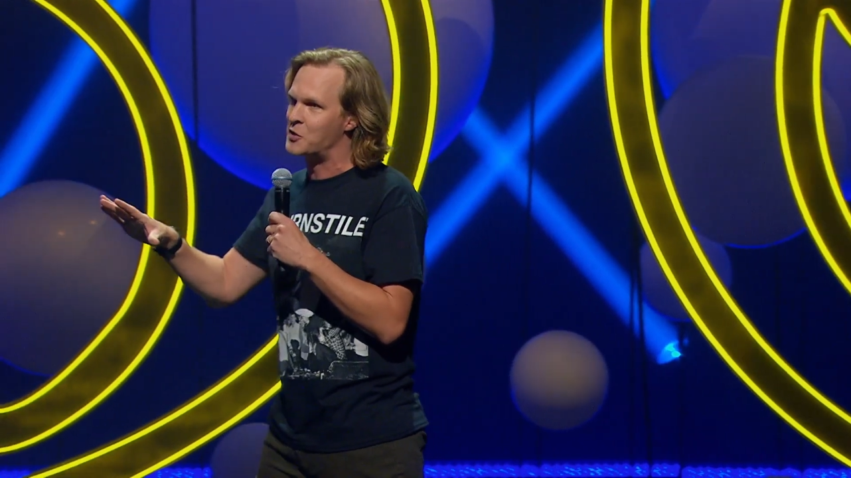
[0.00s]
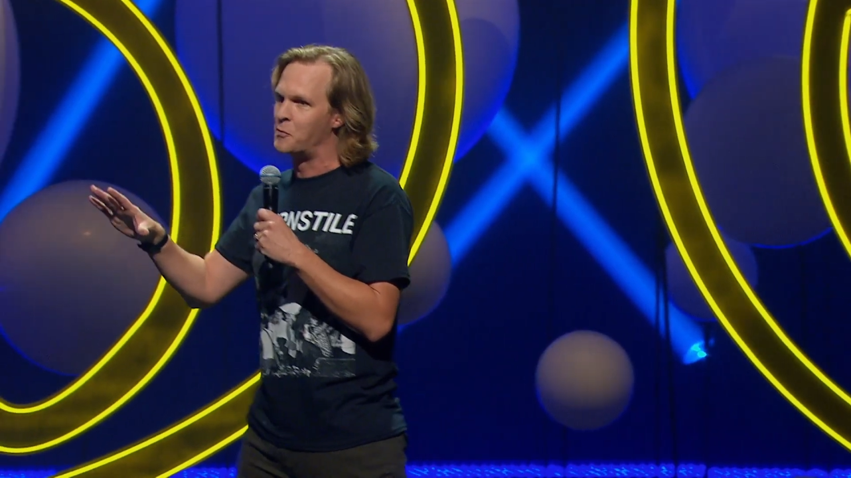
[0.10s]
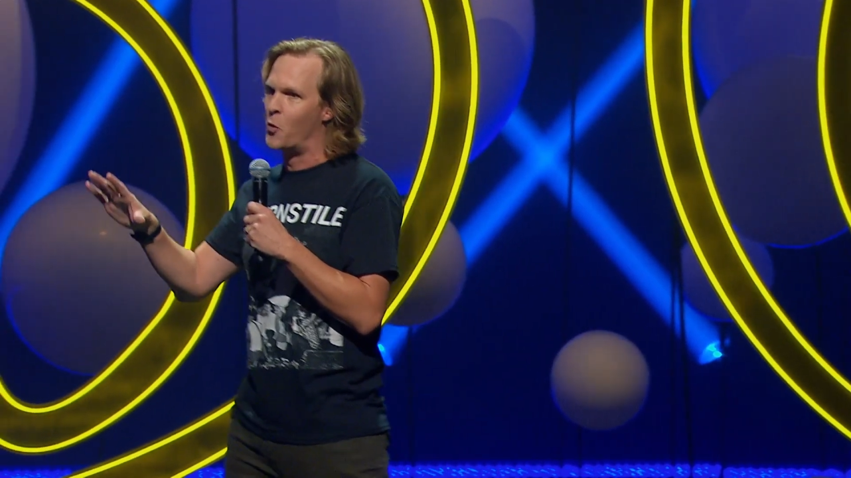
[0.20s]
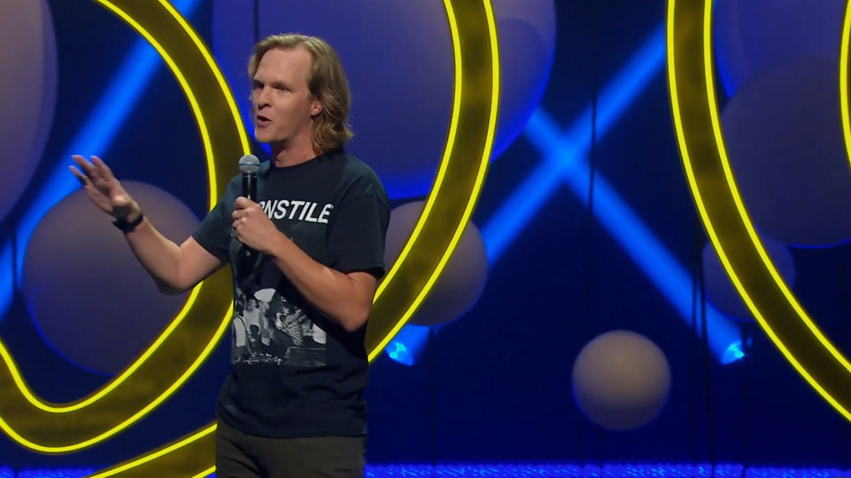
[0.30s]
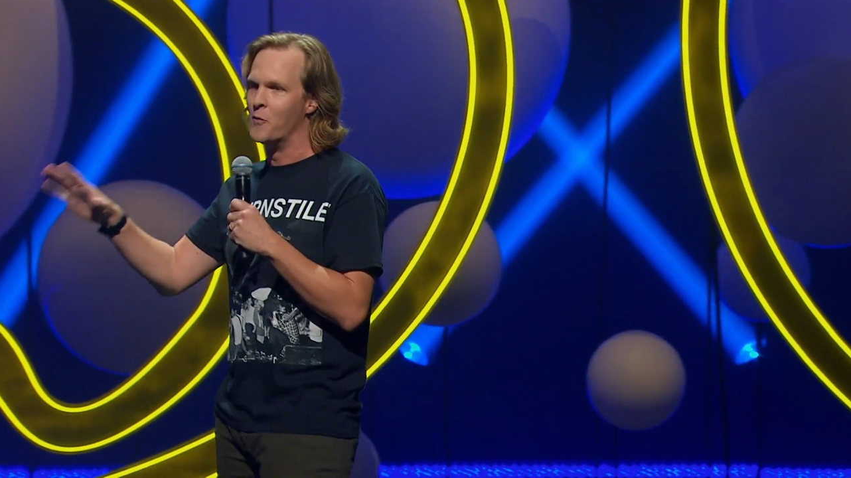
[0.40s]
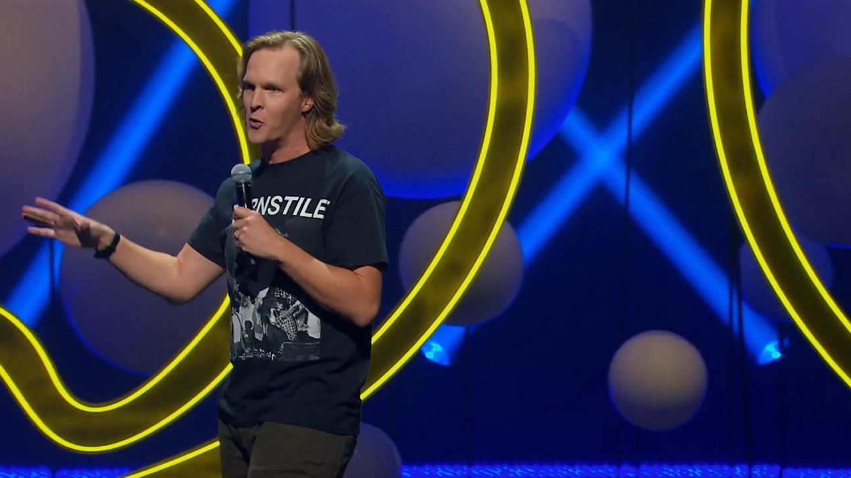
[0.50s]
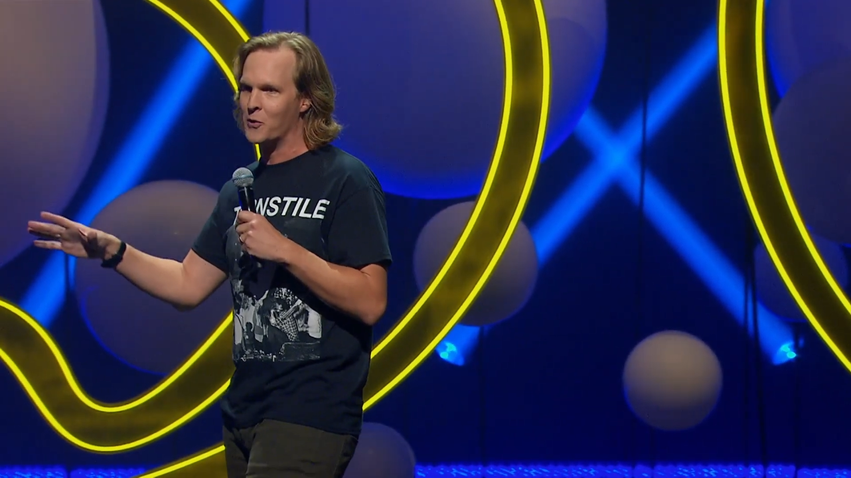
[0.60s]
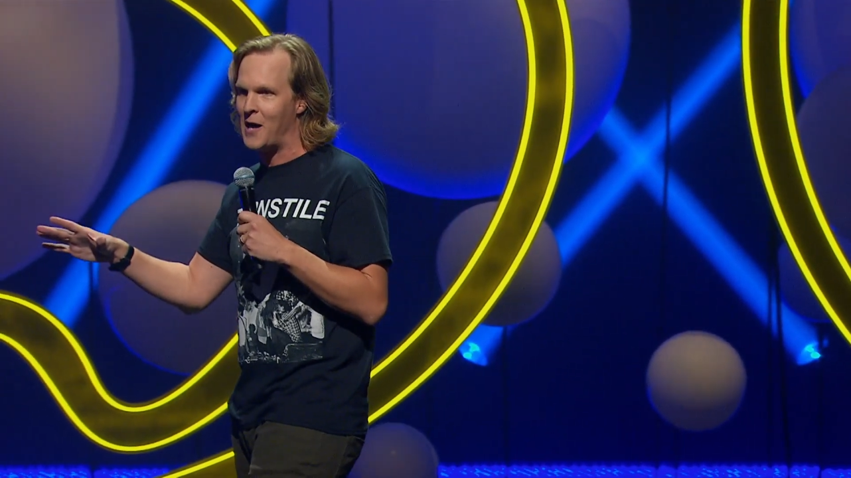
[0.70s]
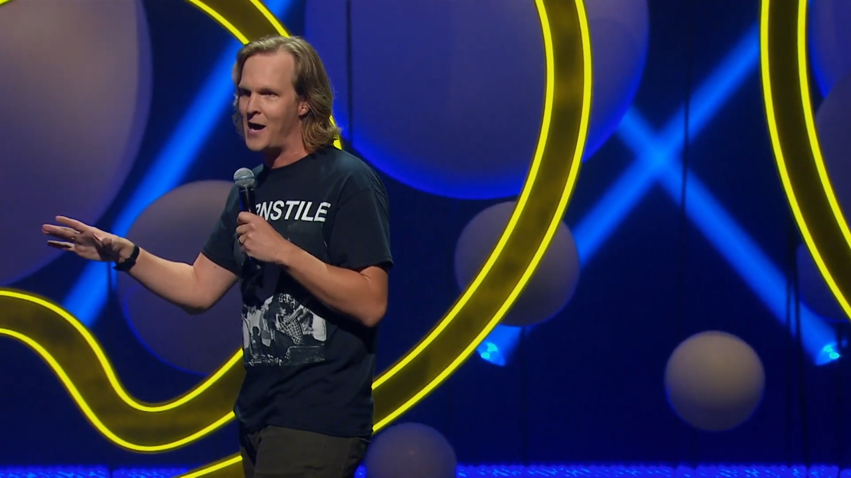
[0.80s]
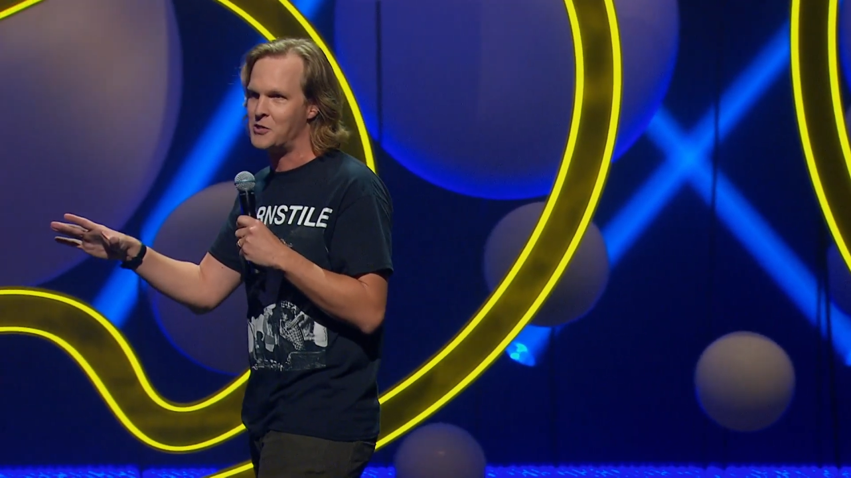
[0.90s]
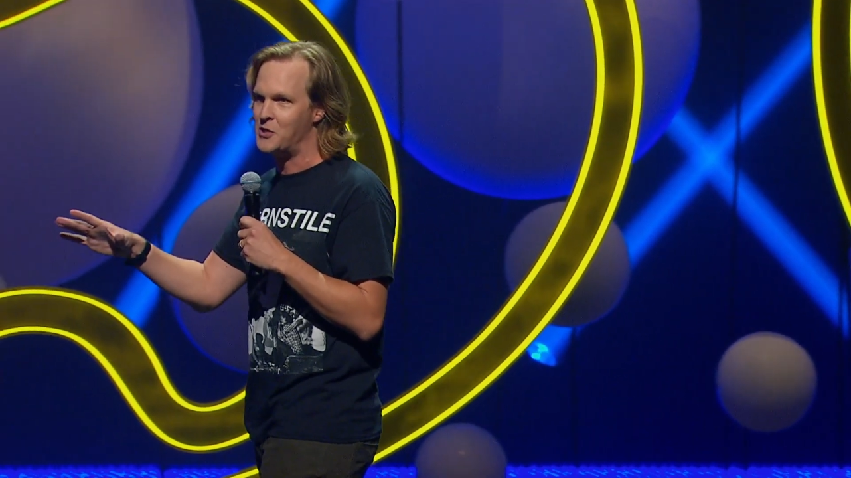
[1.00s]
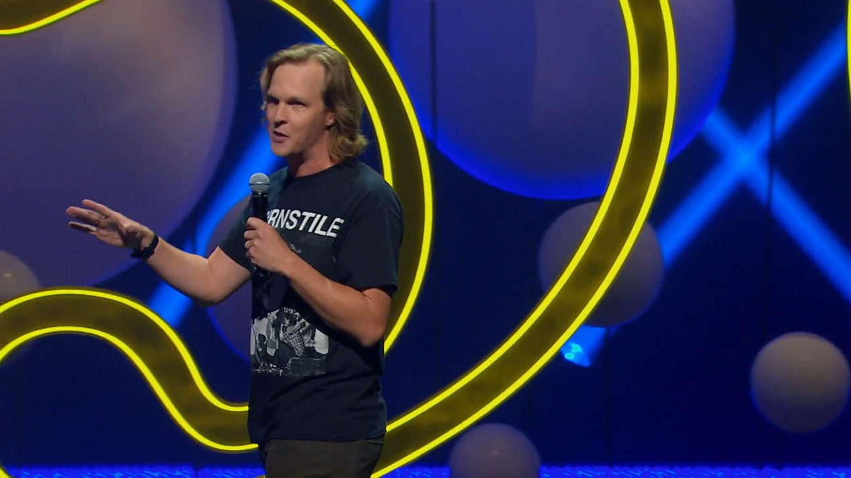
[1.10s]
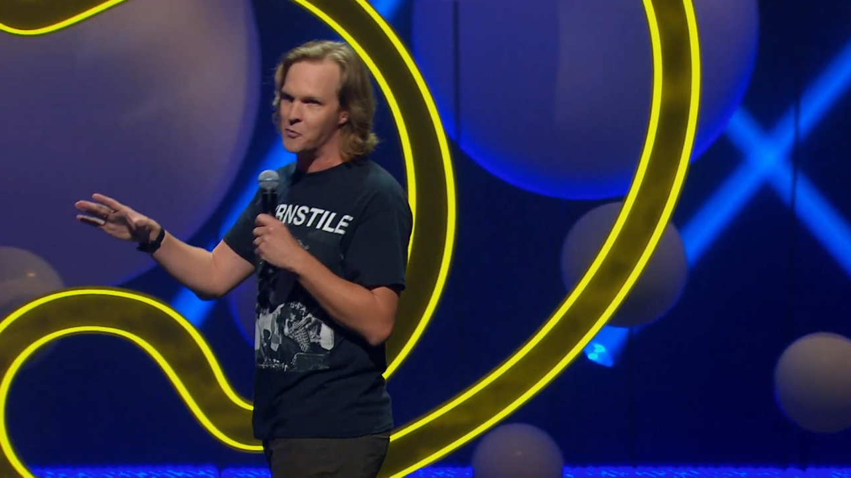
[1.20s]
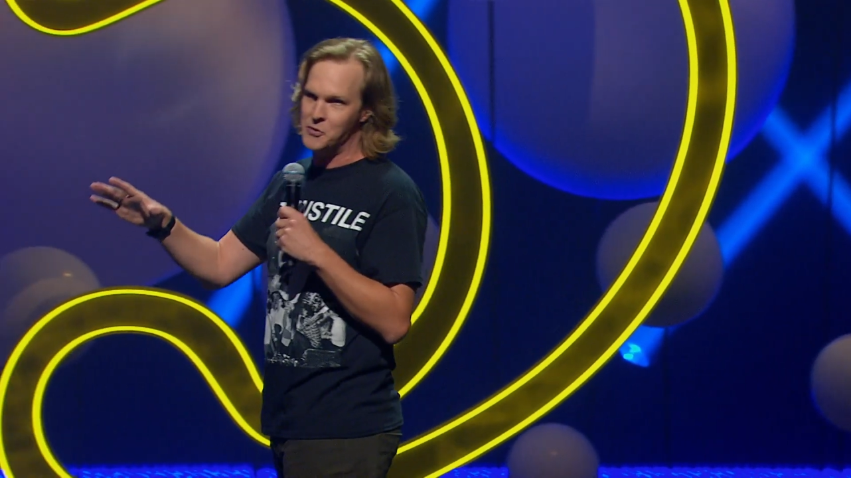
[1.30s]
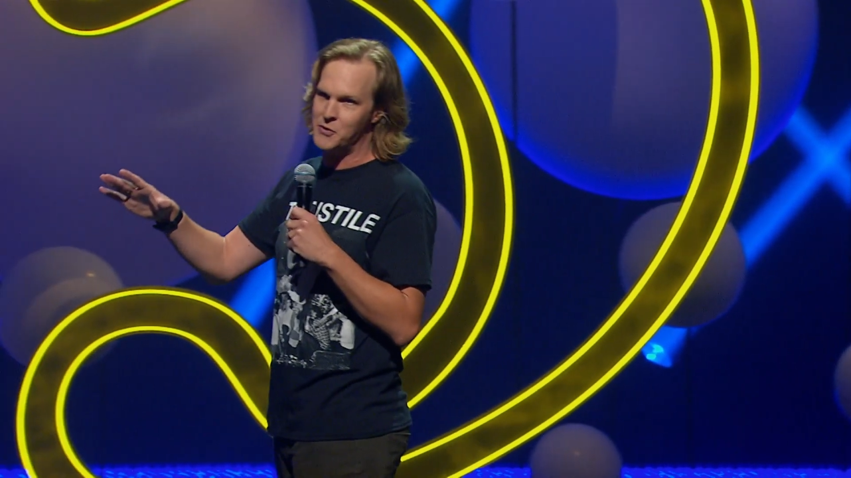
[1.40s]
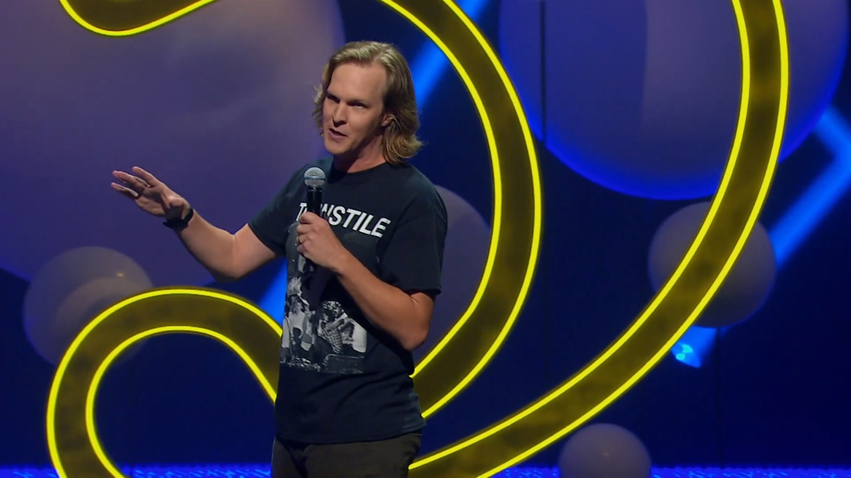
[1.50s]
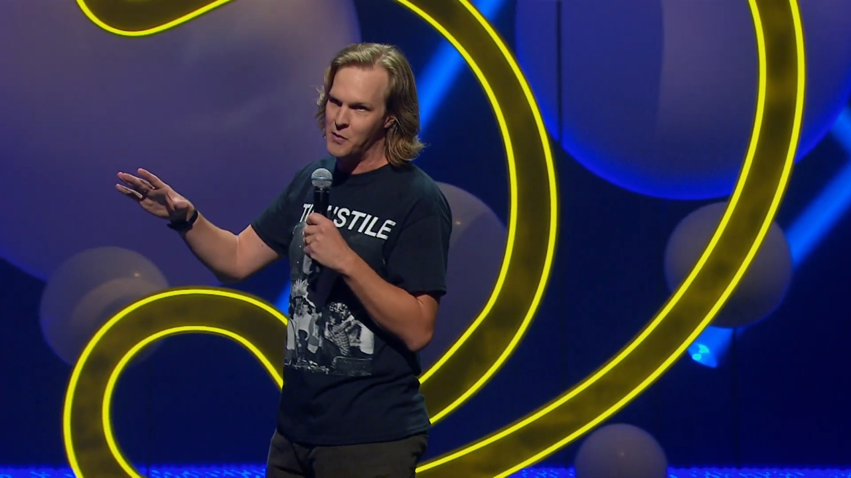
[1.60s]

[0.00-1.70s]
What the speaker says: sporting world last year was the